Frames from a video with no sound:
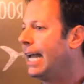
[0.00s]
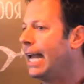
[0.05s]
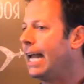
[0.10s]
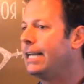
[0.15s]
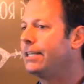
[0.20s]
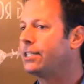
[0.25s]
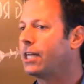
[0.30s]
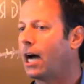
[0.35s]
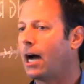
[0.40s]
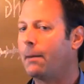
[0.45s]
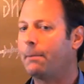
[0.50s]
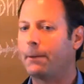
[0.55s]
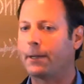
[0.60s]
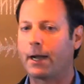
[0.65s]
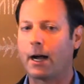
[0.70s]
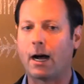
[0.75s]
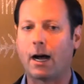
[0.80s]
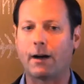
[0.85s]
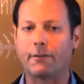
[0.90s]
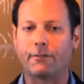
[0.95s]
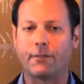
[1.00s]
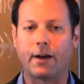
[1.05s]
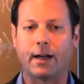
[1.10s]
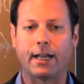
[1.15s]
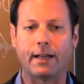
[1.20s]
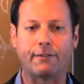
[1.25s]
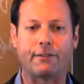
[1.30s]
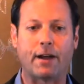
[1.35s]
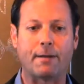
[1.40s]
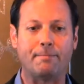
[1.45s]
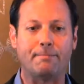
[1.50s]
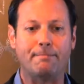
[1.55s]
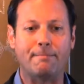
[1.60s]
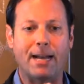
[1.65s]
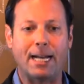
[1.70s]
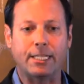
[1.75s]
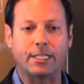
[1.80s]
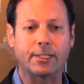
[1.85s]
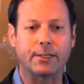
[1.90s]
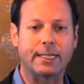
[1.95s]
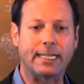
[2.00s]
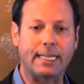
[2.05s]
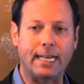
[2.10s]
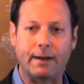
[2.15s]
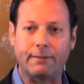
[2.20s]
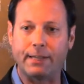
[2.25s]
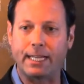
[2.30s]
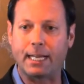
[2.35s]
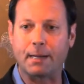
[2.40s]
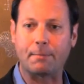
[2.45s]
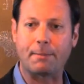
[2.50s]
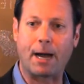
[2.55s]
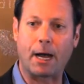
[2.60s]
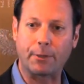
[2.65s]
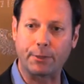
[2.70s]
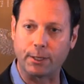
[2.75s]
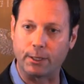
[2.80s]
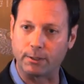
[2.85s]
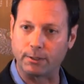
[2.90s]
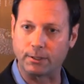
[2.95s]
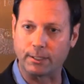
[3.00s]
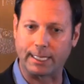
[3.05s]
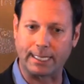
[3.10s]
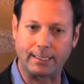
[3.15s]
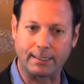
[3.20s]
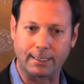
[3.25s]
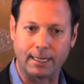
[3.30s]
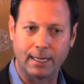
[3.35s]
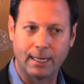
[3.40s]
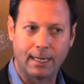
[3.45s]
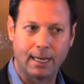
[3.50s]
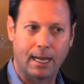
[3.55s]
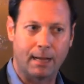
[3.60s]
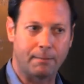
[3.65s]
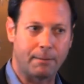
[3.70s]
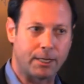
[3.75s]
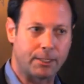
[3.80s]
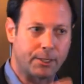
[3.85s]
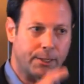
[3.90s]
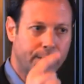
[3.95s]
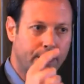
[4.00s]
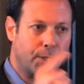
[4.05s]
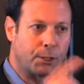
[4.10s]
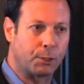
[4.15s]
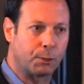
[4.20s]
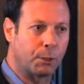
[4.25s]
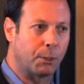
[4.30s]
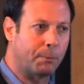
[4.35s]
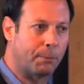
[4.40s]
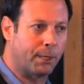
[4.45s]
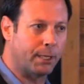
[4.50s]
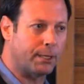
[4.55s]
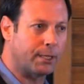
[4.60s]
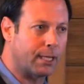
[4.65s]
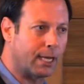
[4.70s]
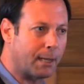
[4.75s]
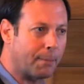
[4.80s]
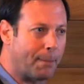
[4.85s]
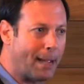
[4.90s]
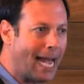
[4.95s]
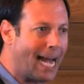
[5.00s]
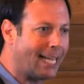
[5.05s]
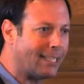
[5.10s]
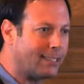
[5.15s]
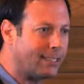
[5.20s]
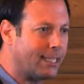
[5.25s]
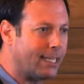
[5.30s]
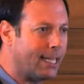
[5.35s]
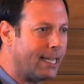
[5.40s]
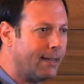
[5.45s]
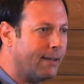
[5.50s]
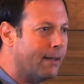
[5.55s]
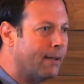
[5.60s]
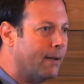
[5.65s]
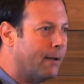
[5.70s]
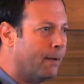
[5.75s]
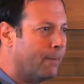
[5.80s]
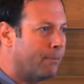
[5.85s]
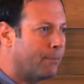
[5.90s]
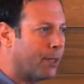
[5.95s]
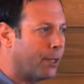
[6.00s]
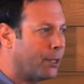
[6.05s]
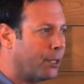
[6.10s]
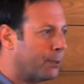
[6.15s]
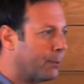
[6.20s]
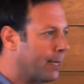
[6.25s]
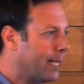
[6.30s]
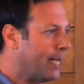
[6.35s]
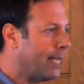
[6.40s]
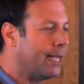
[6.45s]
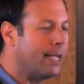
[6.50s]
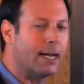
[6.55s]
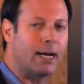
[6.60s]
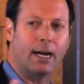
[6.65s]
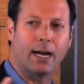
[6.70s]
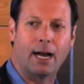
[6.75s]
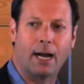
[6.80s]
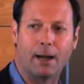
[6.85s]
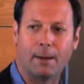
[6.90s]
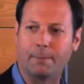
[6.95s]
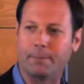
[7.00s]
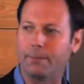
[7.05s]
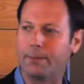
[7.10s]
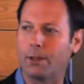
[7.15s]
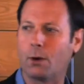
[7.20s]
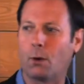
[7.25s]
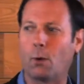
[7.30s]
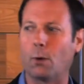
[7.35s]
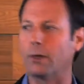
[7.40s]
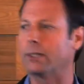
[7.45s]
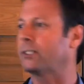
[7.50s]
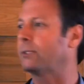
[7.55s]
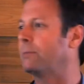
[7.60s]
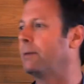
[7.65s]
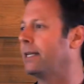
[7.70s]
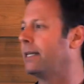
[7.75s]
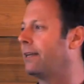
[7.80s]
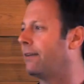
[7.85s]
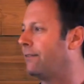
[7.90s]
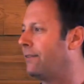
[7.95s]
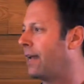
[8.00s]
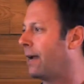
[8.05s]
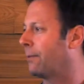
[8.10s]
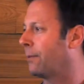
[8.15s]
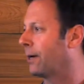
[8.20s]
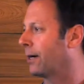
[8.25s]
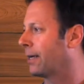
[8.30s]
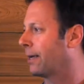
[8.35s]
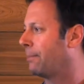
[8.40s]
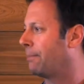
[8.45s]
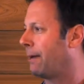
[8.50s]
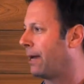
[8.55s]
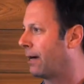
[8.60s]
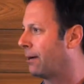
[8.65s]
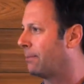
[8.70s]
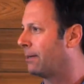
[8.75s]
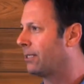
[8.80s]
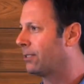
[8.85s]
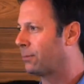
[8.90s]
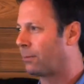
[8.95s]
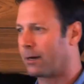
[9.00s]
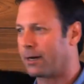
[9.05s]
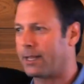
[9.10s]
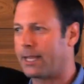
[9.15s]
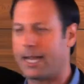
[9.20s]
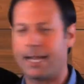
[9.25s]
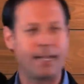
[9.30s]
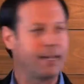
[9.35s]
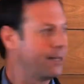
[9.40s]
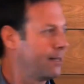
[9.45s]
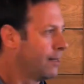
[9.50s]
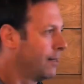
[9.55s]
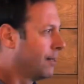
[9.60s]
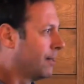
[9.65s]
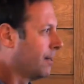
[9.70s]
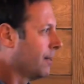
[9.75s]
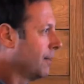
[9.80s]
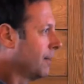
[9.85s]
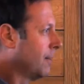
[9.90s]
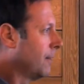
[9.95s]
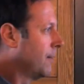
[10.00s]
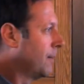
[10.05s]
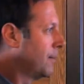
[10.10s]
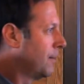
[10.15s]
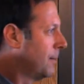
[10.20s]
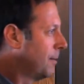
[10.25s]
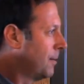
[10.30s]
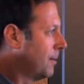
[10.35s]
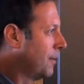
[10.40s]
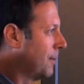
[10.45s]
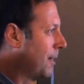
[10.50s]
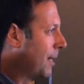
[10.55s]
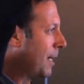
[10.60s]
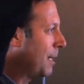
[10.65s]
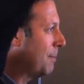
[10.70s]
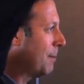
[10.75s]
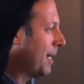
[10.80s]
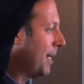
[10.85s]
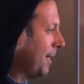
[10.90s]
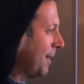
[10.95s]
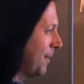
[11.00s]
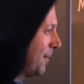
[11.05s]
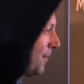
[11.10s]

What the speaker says: And top it off, if I'm measuring everything about those links, I'm measuring the throughput, the capacity, the three horsemen of network impairments. What are they? Anybody?